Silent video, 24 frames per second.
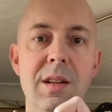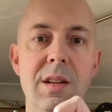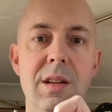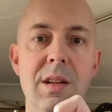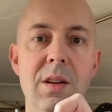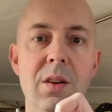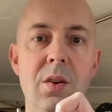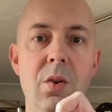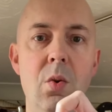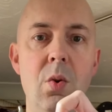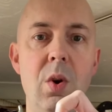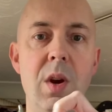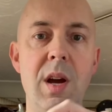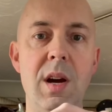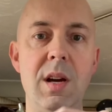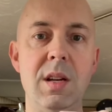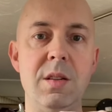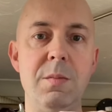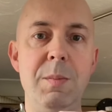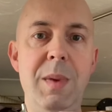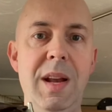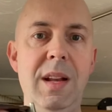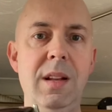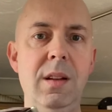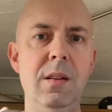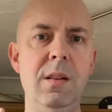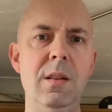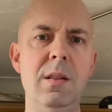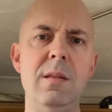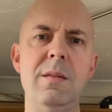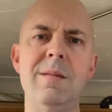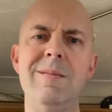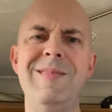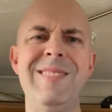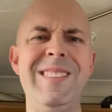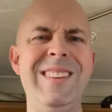all cast metal.
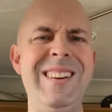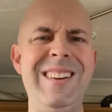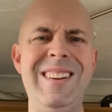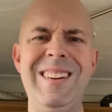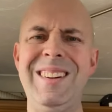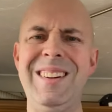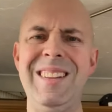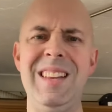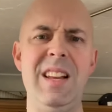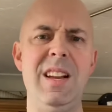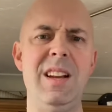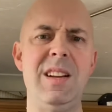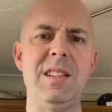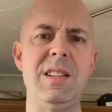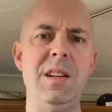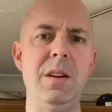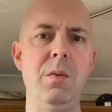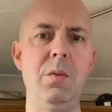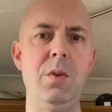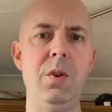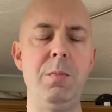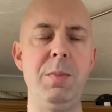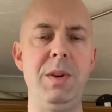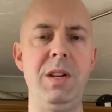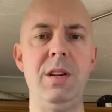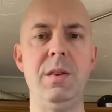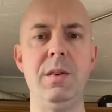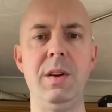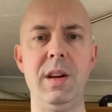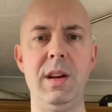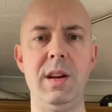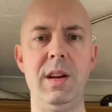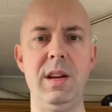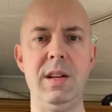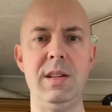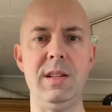The last thing I want to be
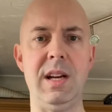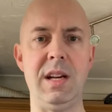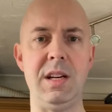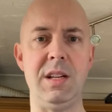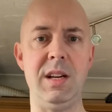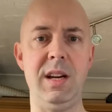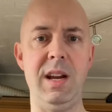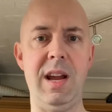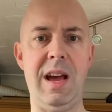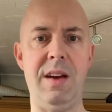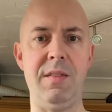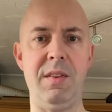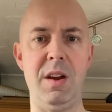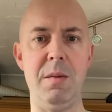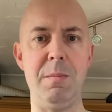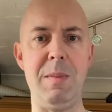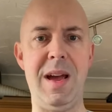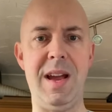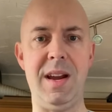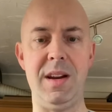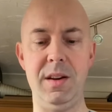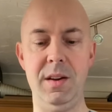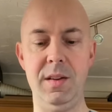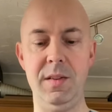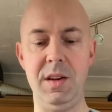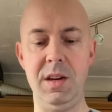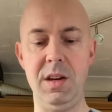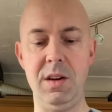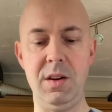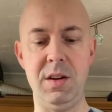doing is actually having a magnet that you can